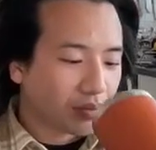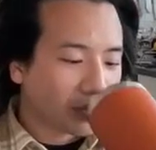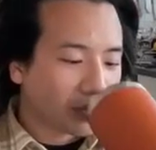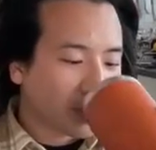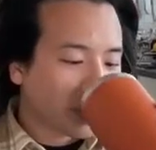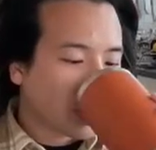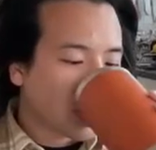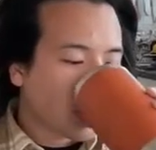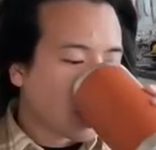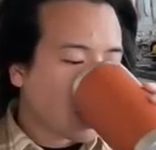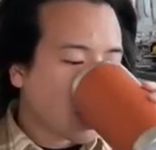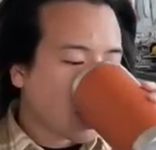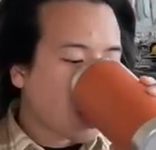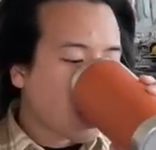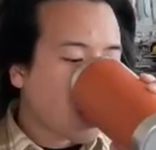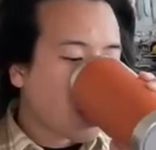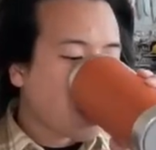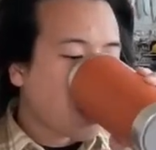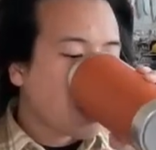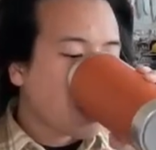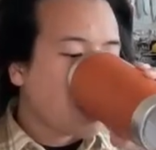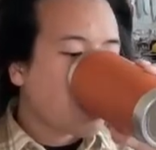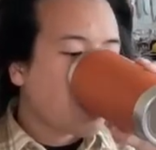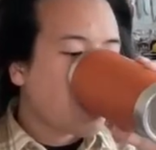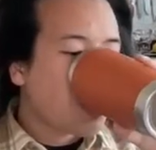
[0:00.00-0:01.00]

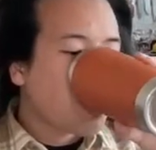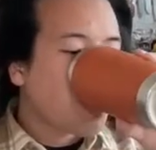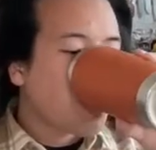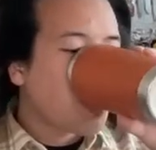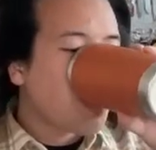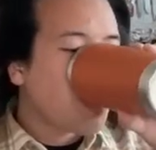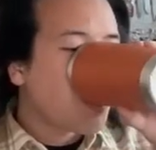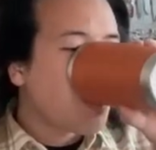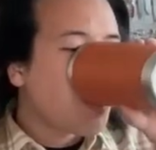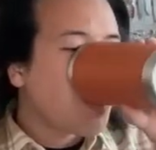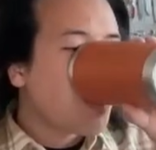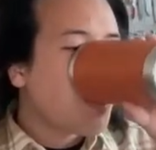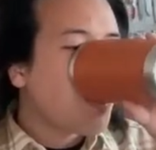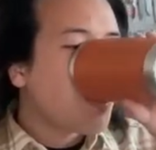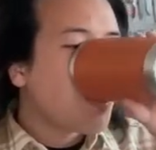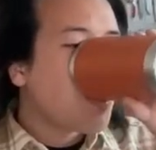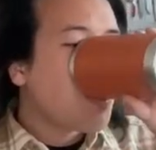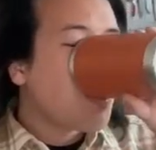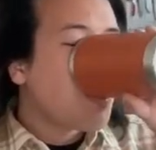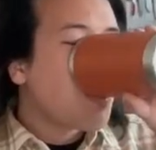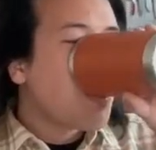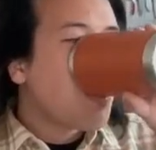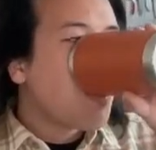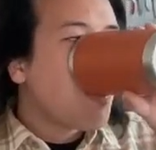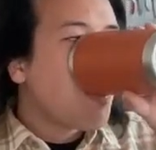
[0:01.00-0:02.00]

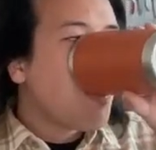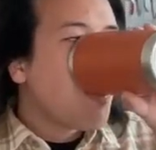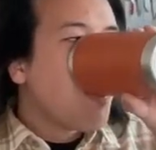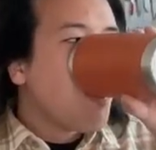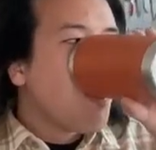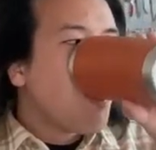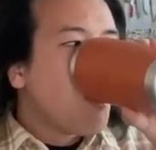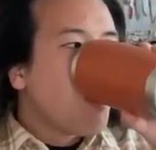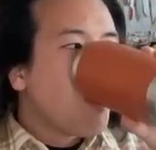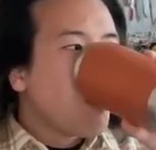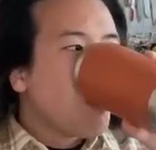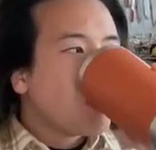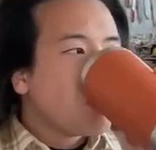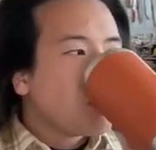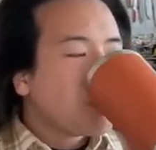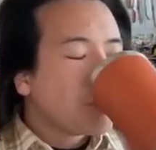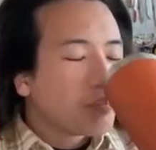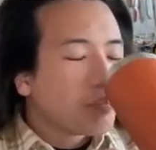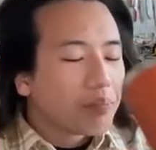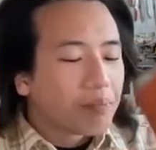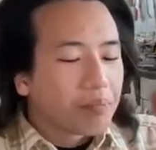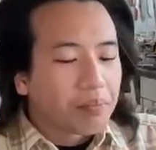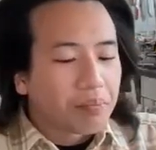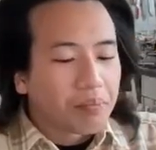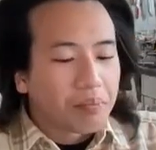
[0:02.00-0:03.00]

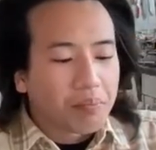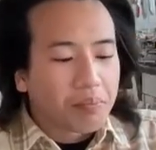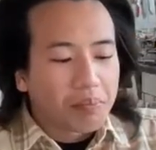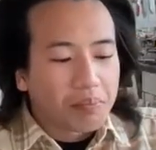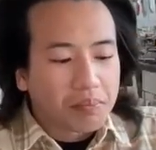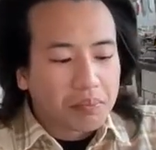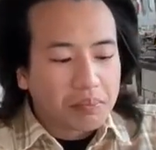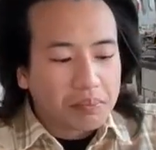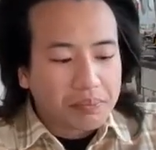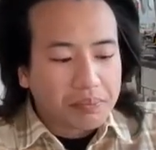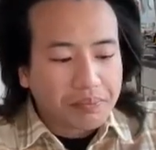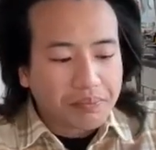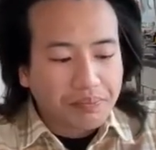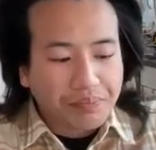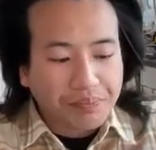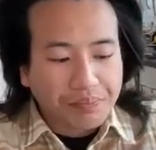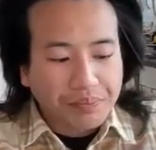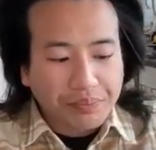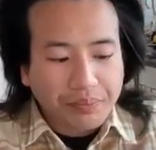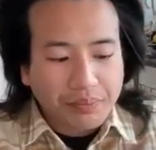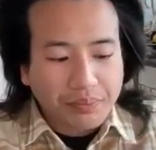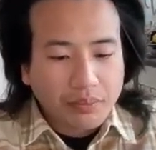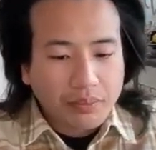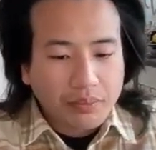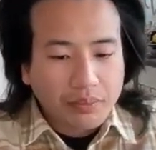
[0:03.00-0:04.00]

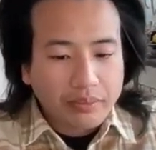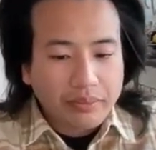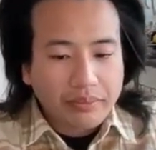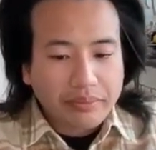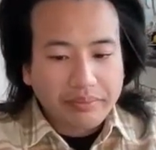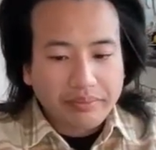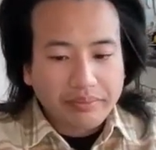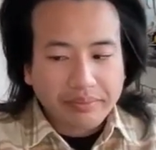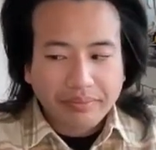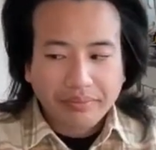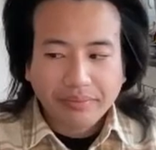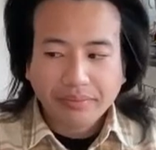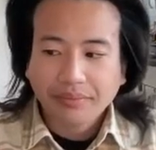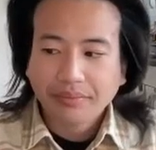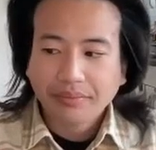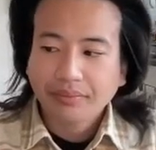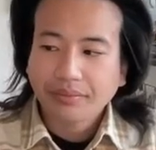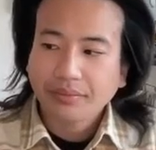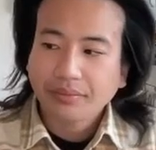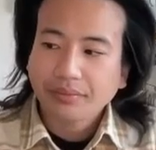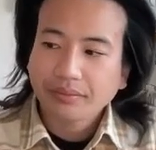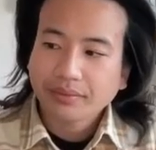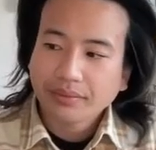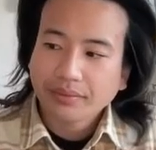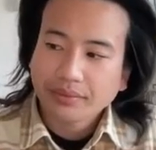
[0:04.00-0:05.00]

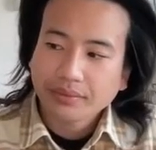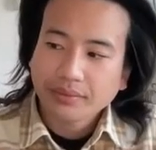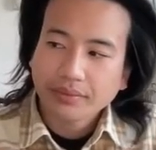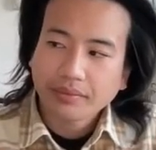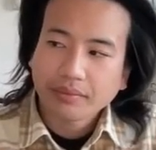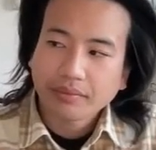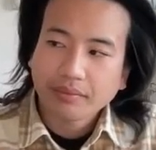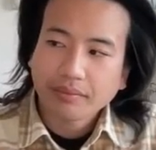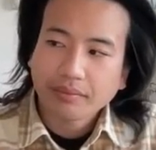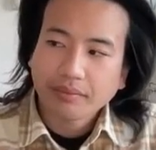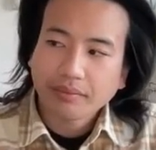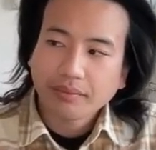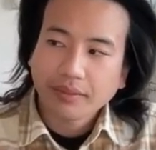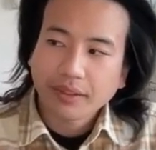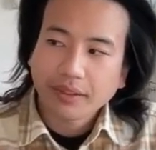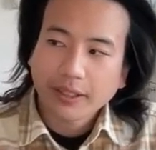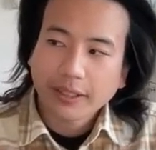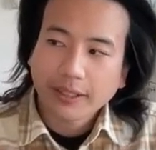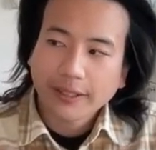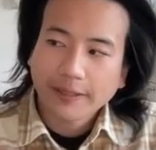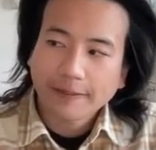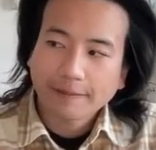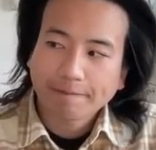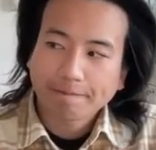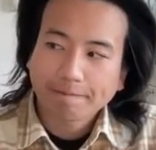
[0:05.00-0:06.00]

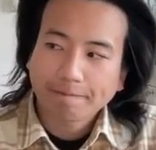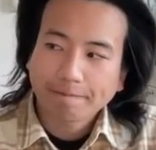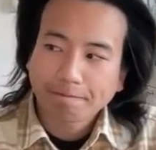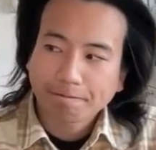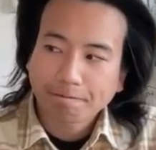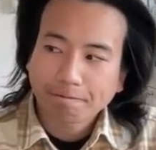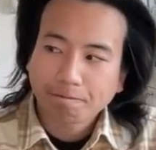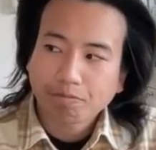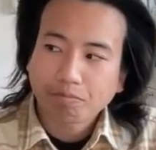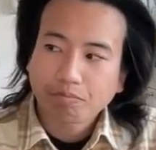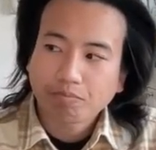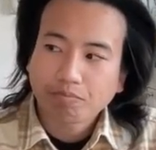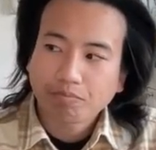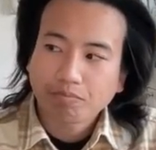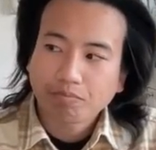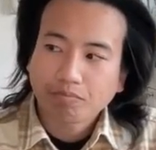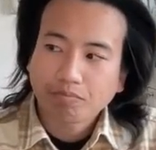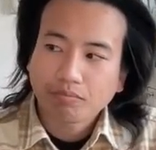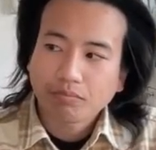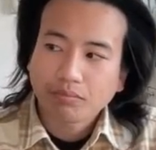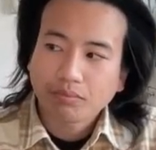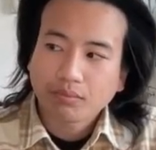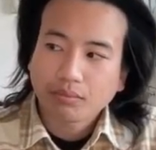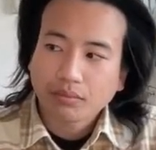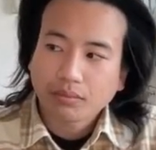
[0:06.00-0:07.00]

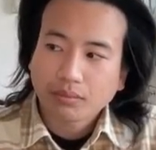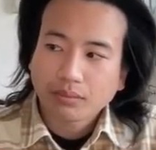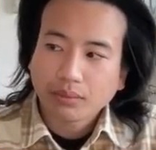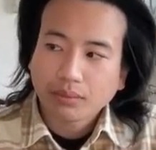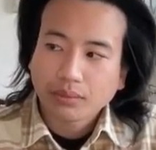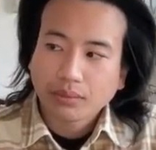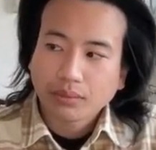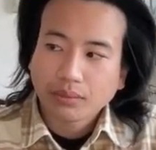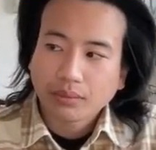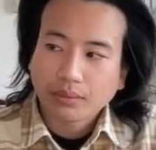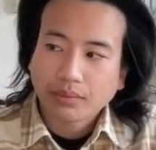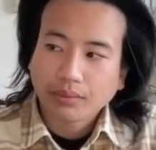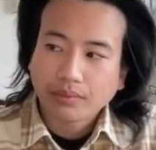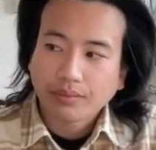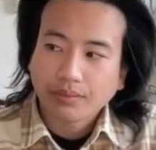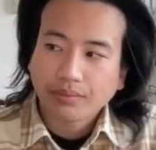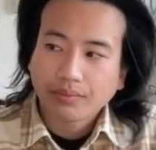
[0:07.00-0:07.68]
[no speech]